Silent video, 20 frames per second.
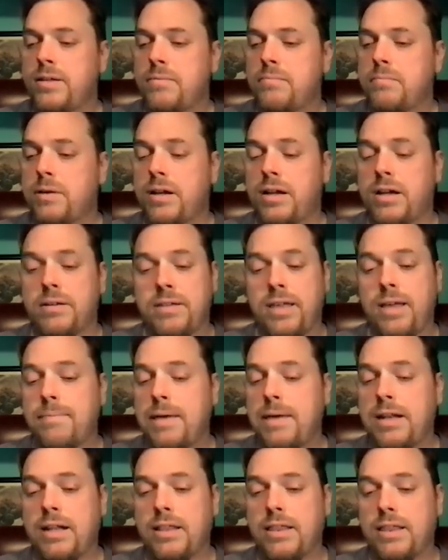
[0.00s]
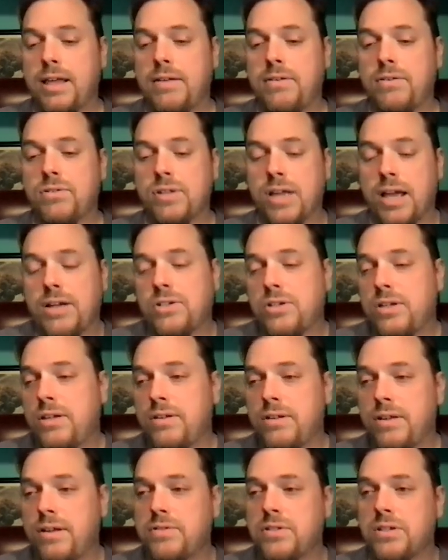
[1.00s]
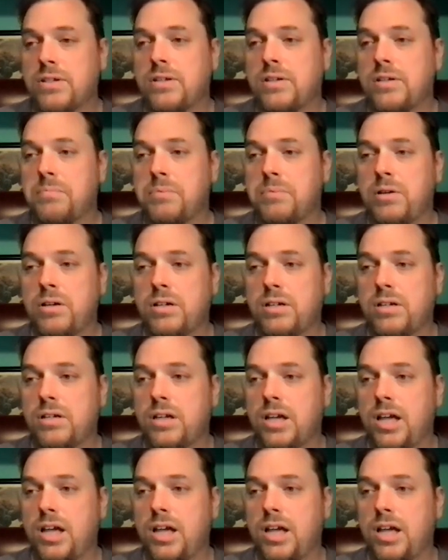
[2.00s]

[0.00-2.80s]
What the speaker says: But yeah, man, it was a good book.